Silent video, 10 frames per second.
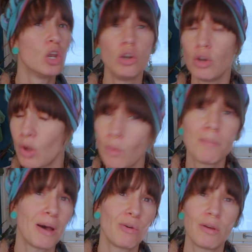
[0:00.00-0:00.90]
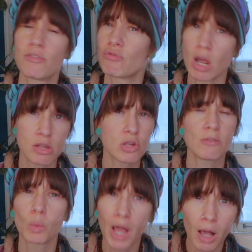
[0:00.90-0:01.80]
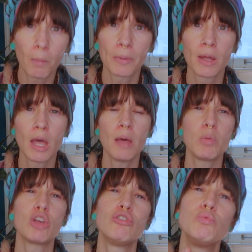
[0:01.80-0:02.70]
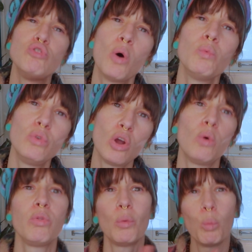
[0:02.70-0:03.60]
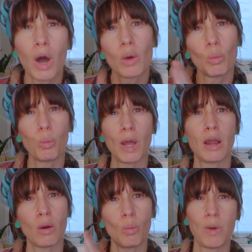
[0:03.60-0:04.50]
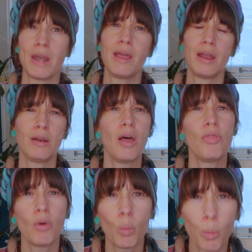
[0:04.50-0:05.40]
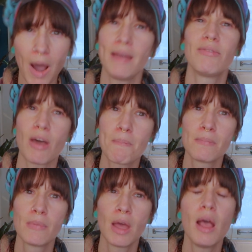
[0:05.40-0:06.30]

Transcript: no amount of strategies will help because you don't know the what, where, when, and the why of them.